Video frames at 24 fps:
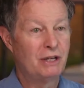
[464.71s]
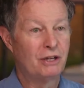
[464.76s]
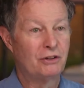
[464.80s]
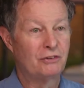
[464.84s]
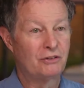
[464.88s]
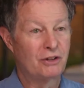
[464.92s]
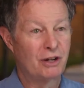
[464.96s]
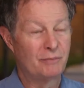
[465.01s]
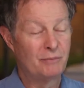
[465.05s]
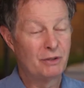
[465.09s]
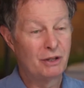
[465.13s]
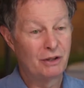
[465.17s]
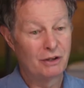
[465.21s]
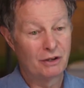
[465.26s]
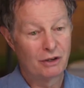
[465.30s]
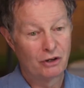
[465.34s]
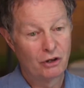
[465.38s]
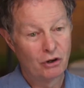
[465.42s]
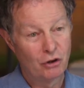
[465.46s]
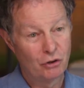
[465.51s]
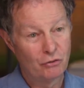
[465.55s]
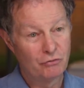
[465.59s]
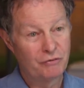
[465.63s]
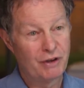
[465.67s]
because I'm the
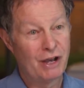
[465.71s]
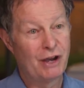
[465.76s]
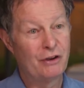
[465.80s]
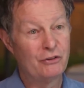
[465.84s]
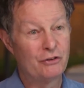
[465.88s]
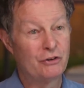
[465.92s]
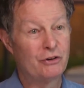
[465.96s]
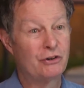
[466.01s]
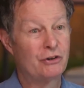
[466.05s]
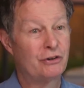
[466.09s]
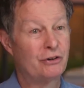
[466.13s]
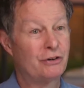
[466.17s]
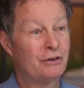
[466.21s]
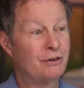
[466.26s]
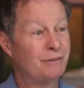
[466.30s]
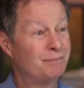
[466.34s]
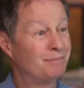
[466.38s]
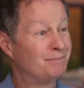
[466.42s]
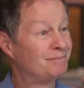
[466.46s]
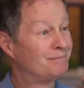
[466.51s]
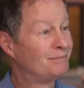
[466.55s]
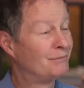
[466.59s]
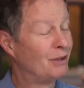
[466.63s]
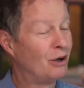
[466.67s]
co founder
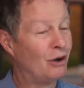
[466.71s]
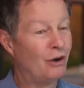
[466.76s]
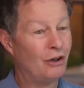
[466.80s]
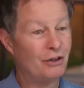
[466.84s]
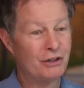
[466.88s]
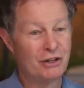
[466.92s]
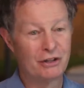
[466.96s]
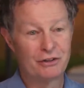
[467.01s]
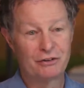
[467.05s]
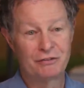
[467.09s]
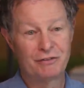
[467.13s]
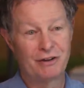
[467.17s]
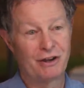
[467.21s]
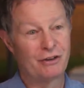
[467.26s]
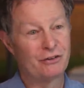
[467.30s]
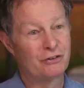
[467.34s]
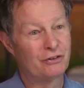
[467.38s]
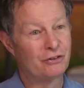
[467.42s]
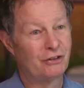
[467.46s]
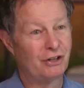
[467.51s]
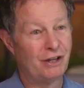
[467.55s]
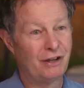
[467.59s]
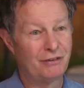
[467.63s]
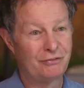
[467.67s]
and all the other
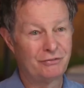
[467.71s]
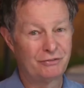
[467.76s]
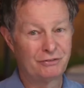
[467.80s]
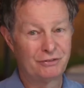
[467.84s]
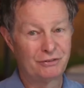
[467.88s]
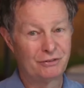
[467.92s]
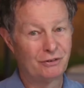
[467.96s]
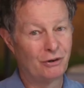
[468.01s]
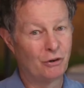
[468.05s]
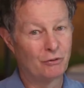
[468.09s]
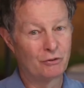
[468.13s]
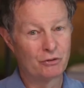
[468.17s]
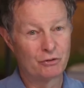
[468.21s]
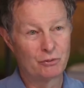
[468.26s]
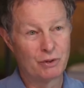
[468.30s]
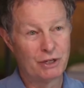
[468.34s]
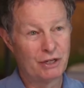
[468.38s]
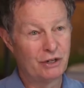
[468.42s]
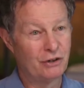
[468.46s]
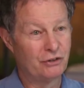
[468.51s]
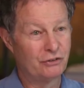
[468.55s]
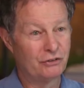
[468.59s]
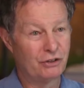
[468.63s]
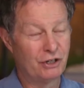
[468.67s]
founders left over
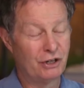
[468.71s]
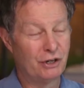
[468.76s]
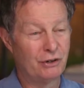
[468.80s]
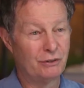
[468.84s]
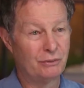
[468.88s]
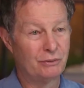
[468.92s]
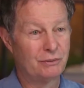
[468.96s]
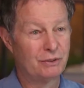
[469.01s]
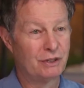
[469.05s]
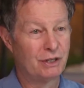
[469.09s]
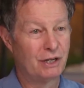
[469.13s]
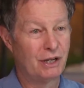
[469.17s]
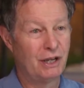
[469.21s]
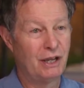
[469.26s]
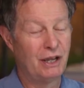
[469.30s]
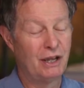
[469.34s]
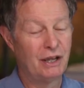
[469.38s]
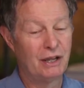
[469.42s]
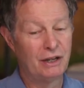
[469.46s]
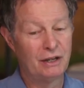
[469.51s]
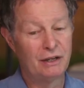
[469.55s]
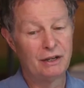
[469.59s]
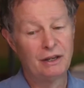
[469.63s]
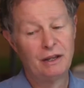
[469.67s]
20 years ago.
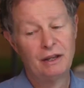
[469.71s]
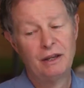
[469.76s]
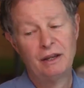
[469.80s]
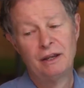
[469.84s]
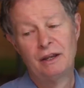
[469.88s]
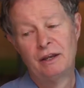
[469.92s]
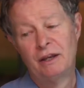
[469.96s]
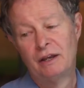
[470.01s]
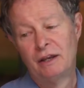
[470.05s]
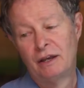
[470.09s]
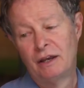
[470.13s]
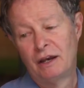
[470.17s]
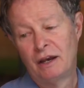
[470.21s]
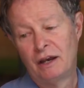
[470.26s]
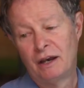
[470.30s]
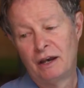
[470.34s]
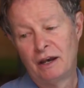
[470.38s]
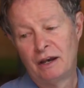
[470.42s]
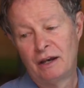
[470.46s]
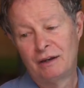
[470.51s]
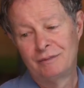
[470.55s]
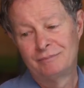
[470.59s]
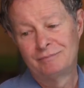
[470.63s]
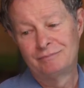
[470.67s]
Mm-hmm. And
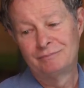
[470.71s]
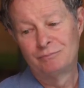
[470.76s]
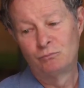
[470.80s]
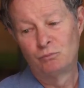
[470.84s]
uh,